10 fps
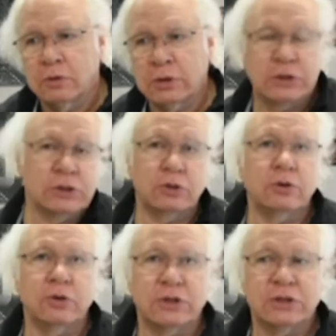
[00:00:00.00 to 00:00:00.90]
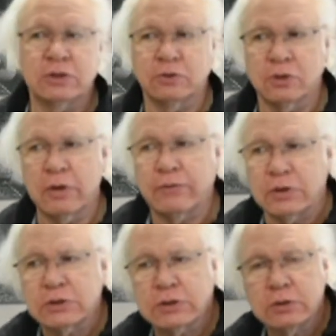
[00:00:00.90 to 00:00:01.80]
They certainly still love
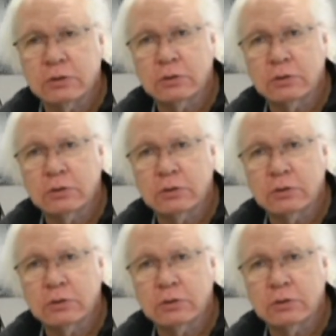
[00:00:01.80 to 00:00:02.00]
us.